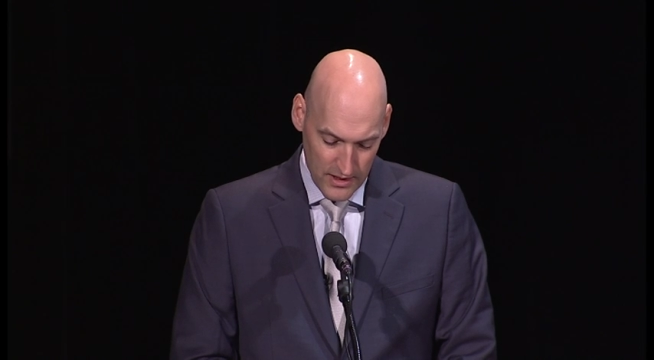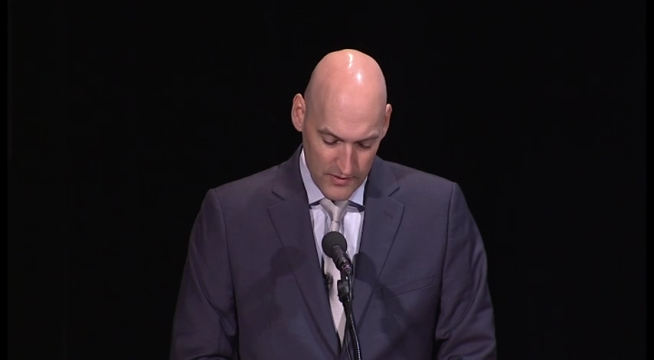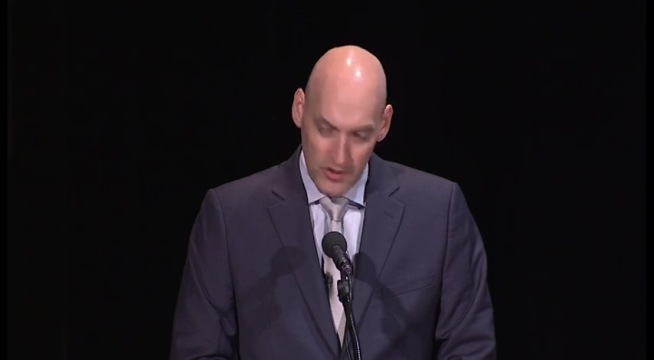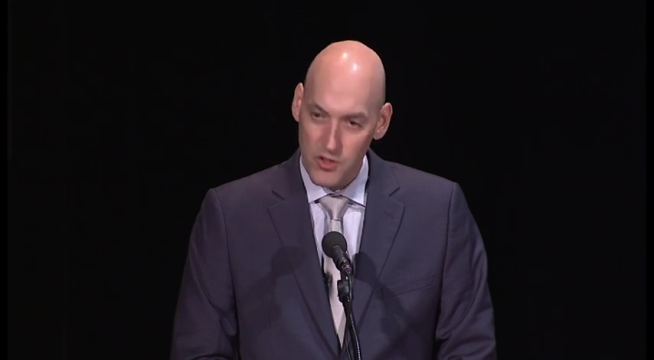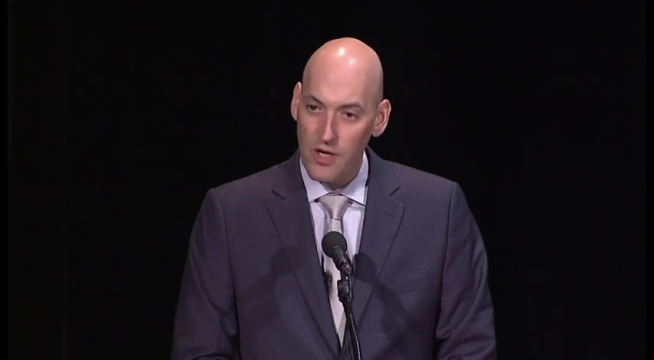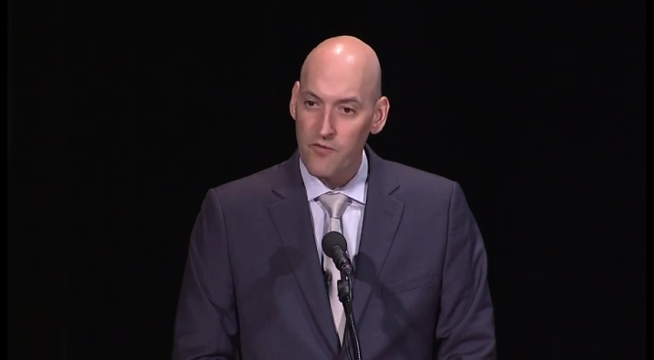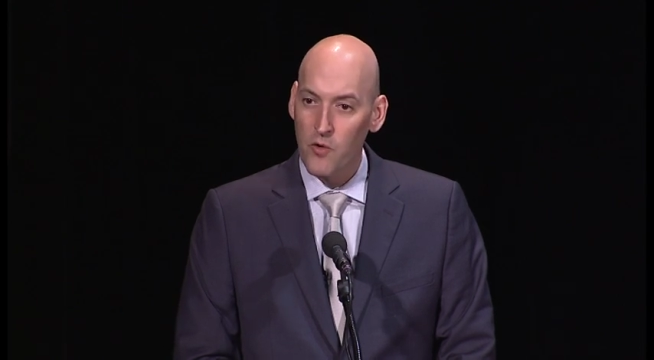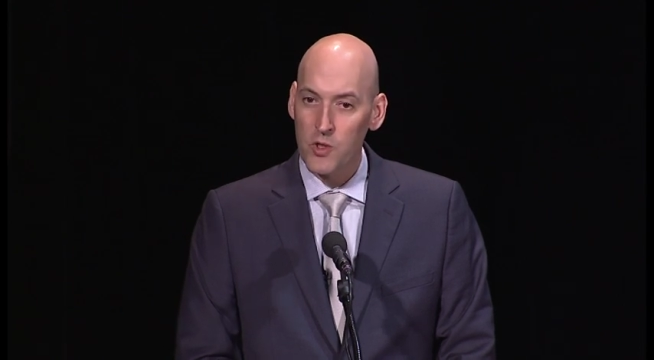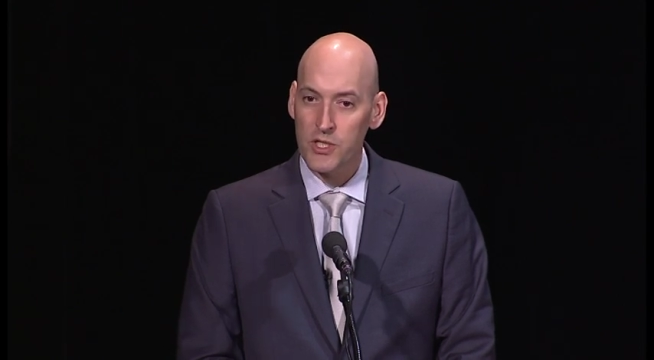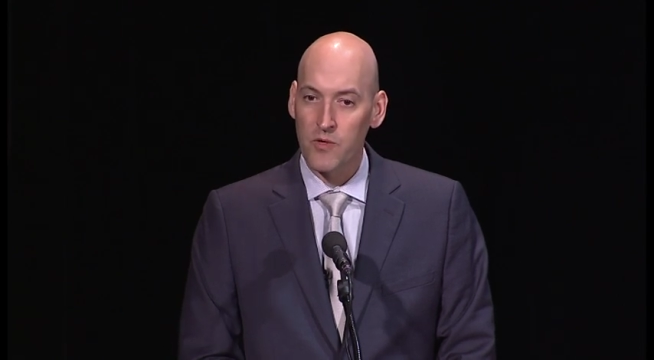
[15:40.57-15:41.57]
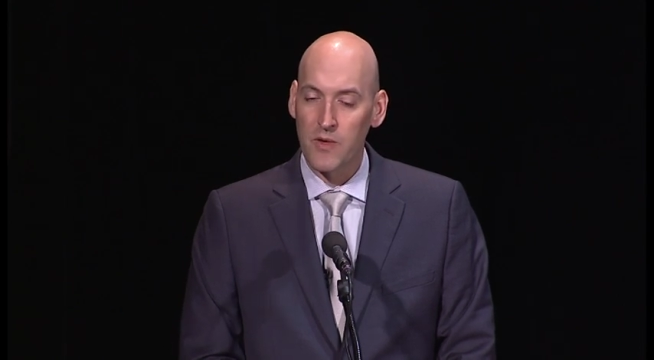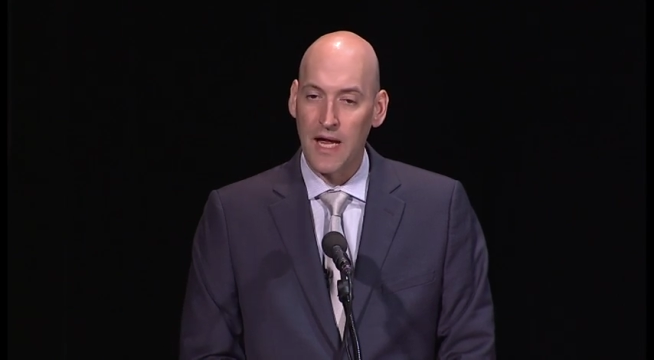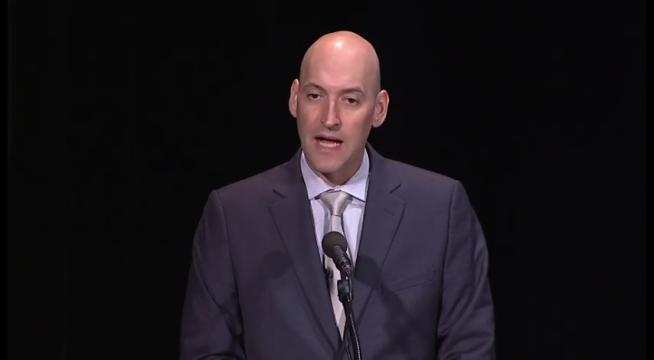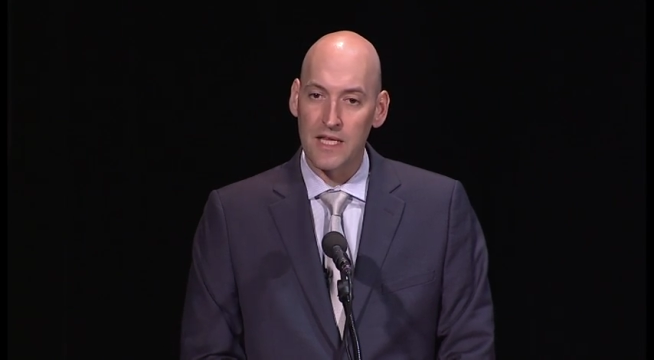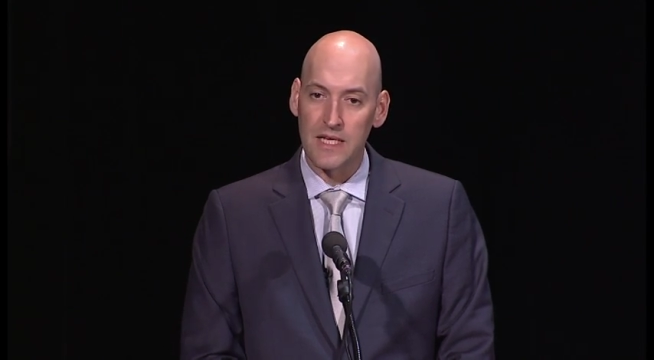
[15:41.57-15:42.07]
there's an unfortunate
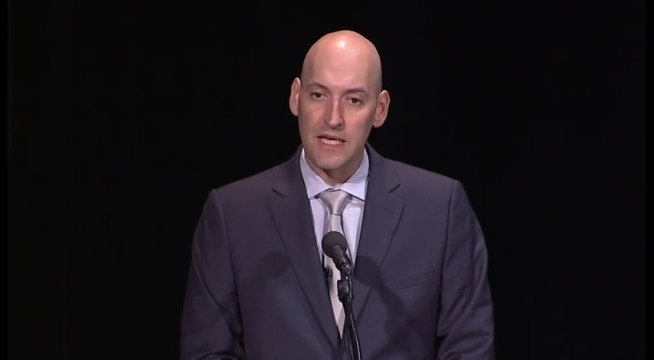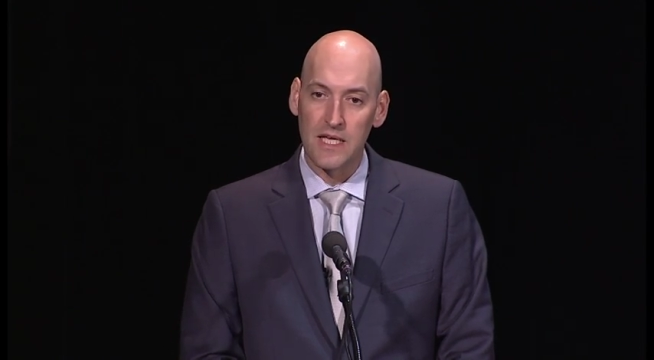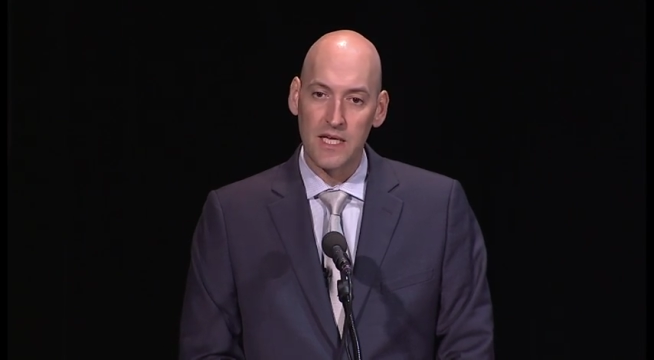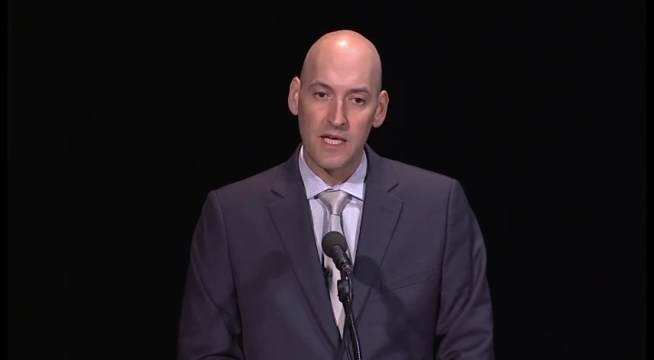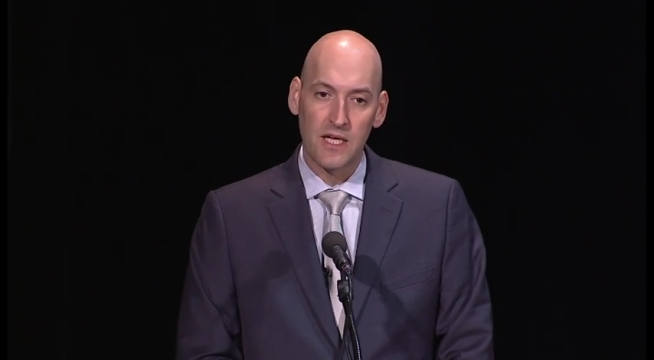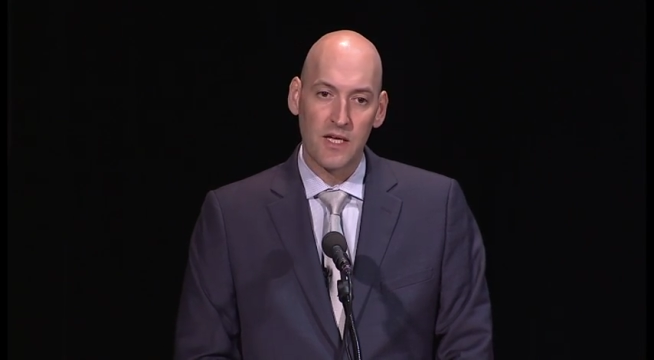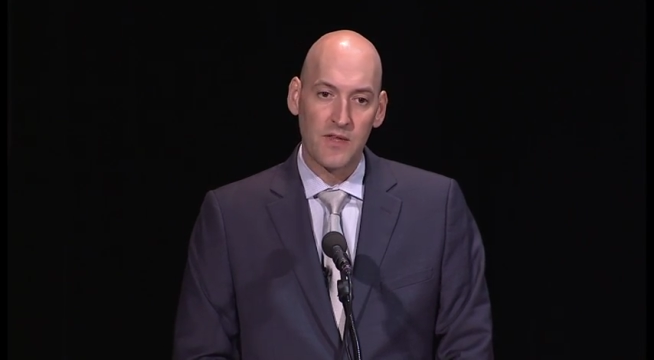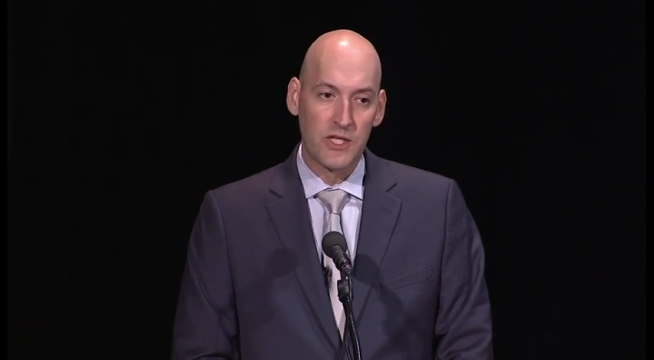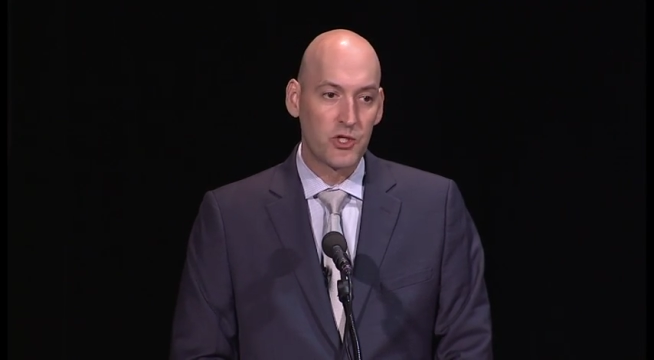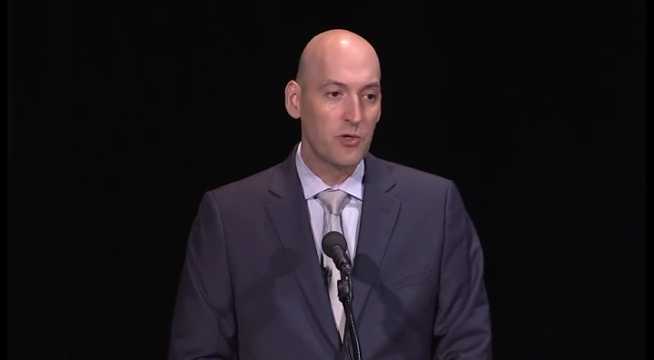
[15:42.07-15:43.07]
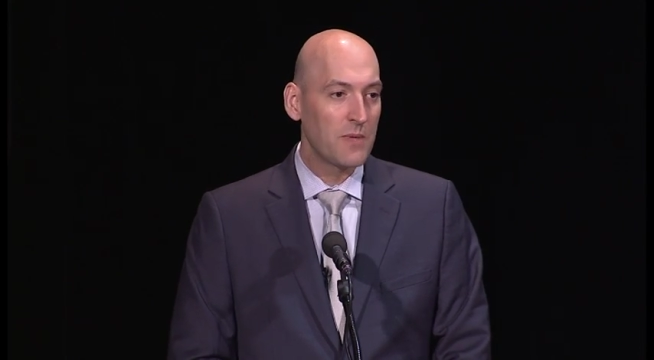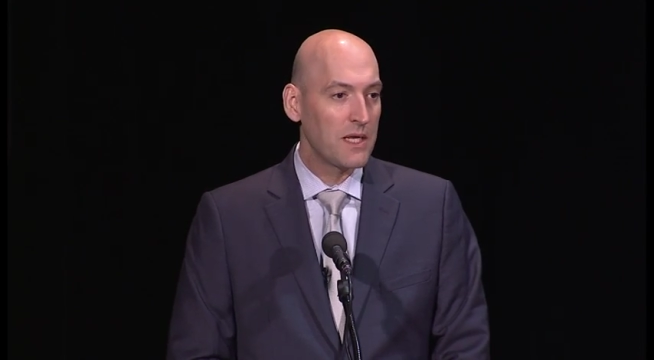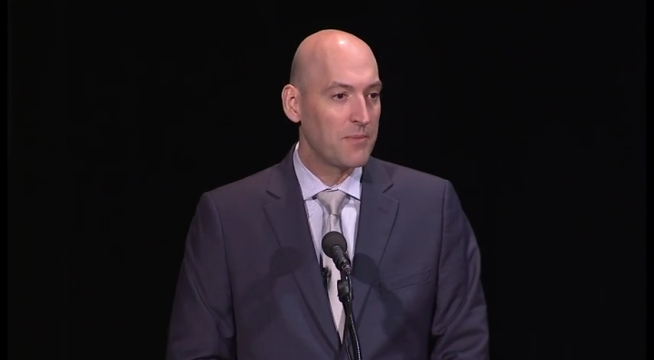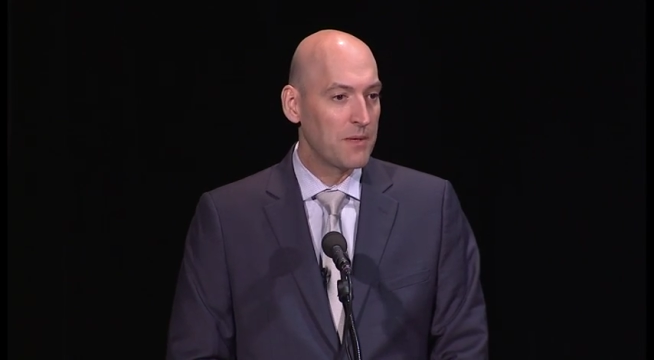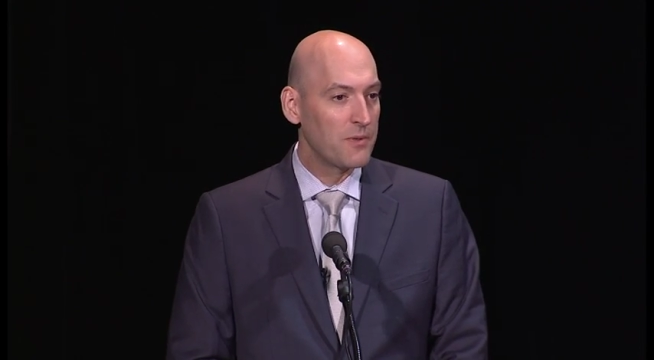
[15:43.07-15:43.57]
reality that too many
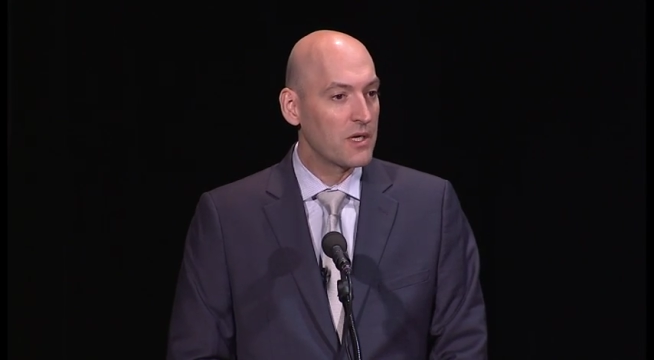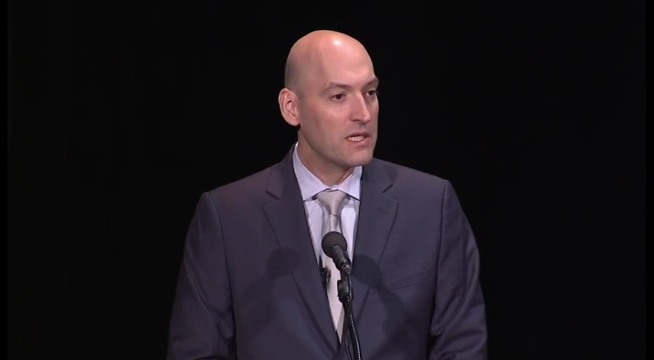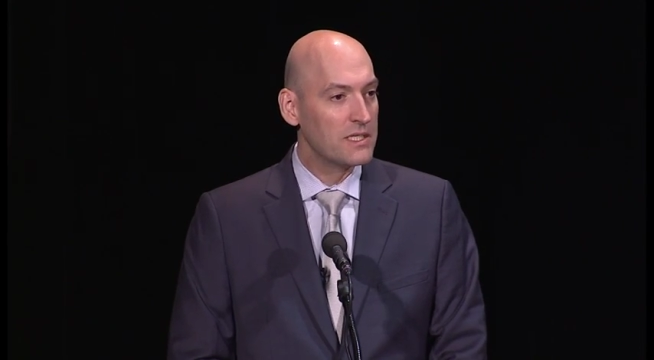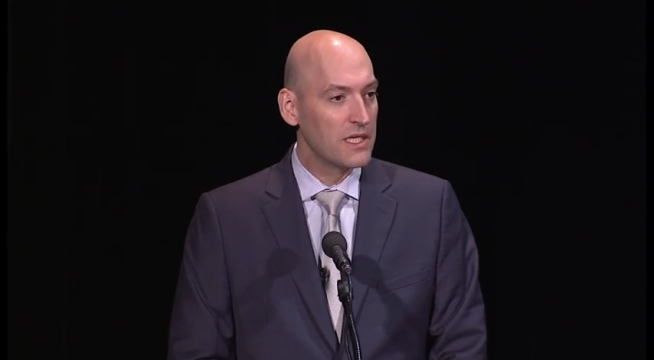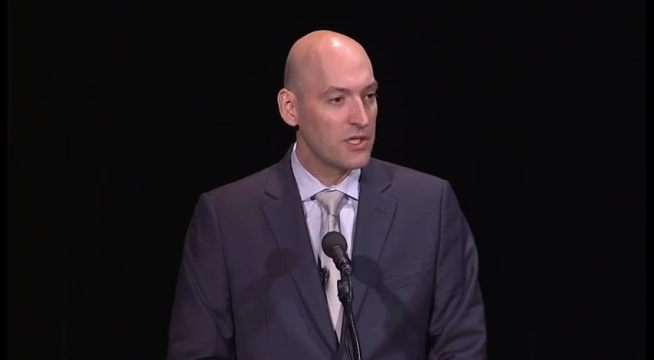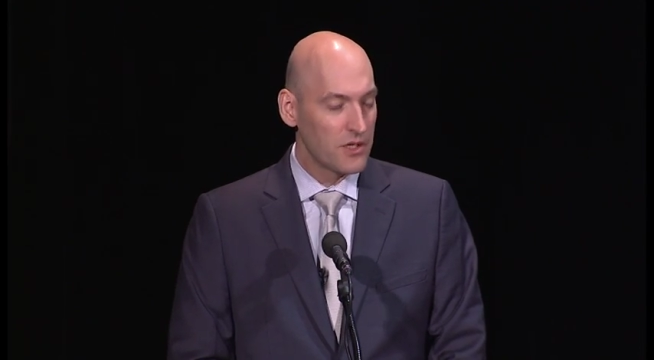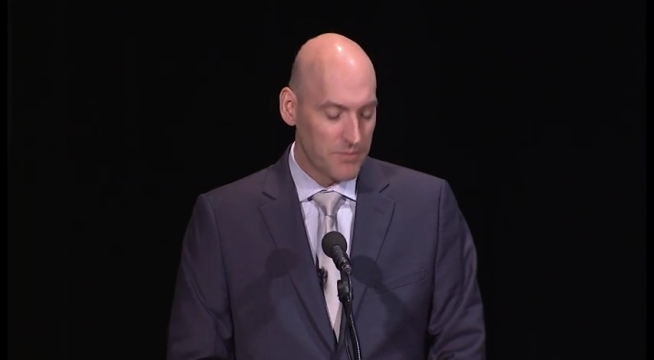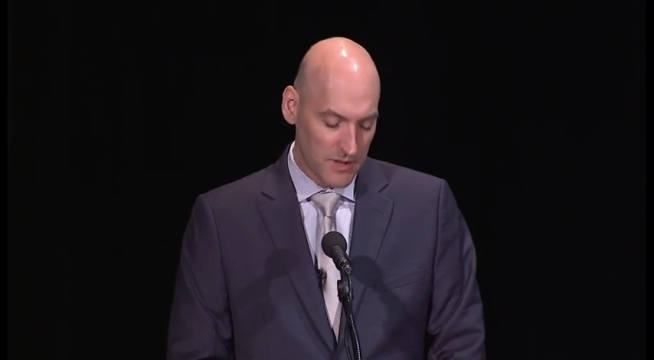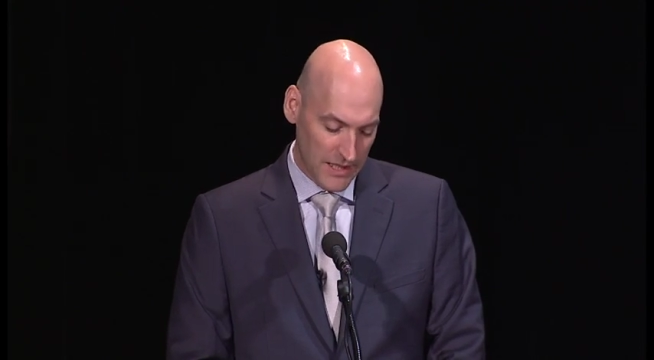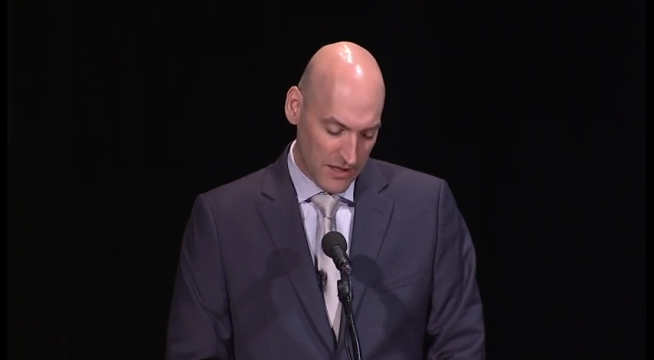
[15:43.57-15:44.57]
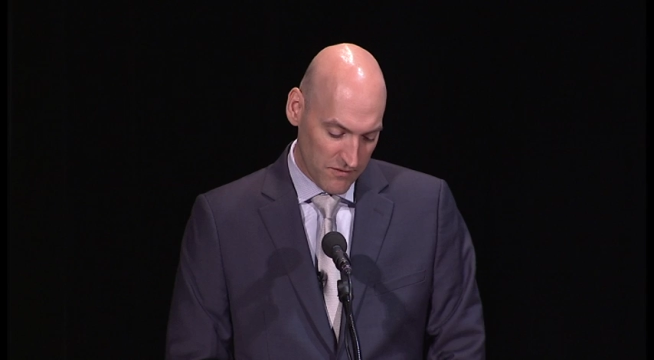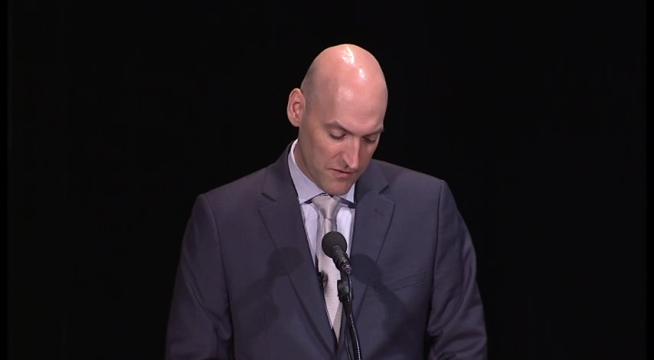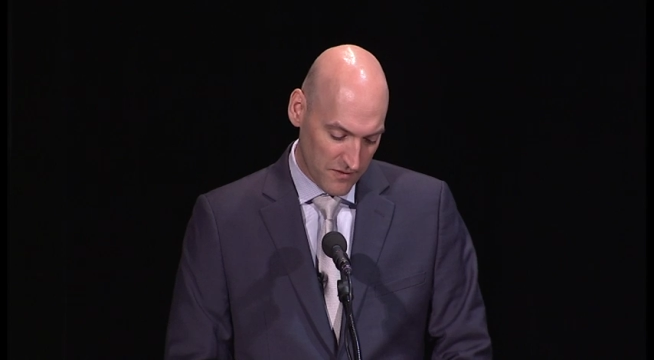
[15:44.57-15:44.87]
people continue to believe